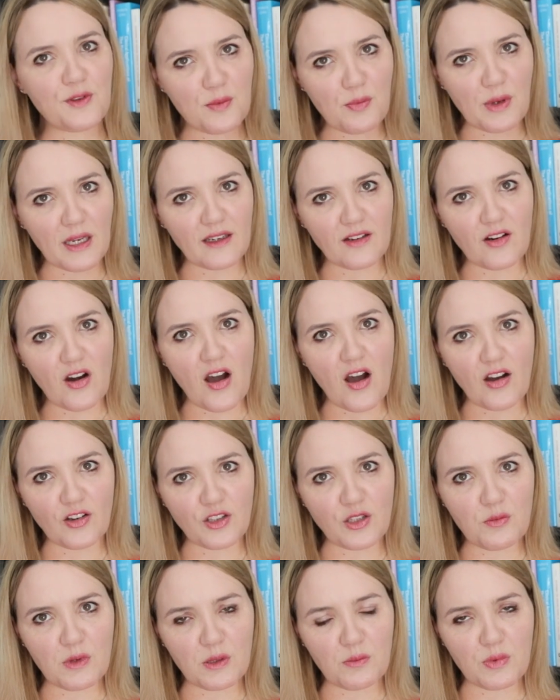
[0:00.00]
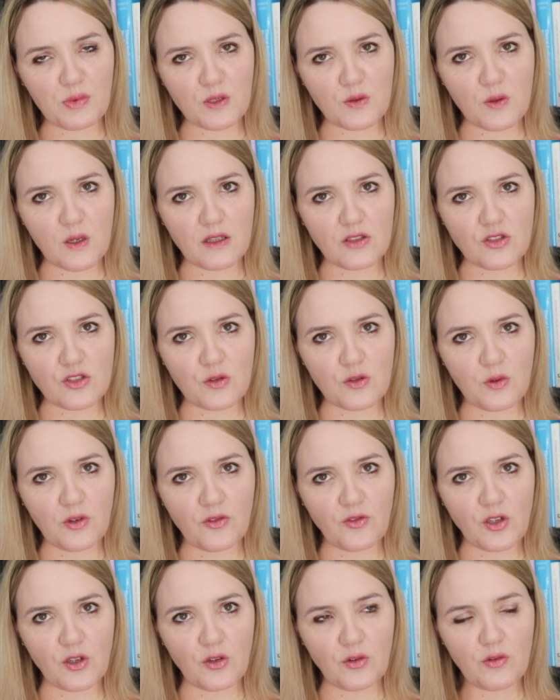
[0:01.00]
the big argument between the two
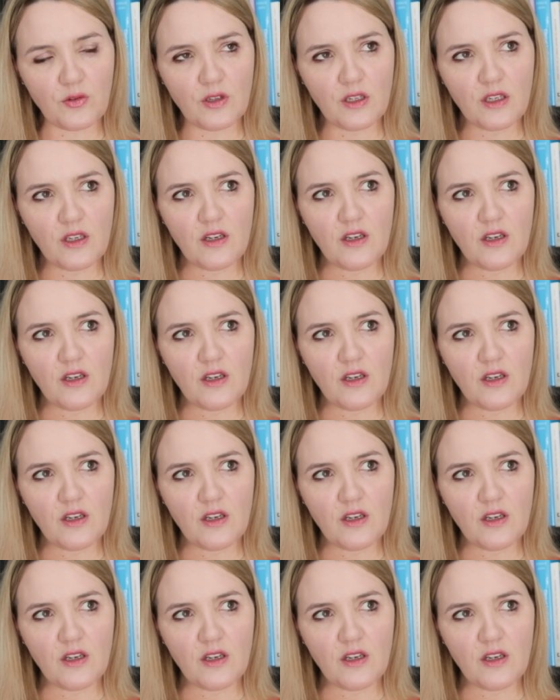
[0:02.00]
of you,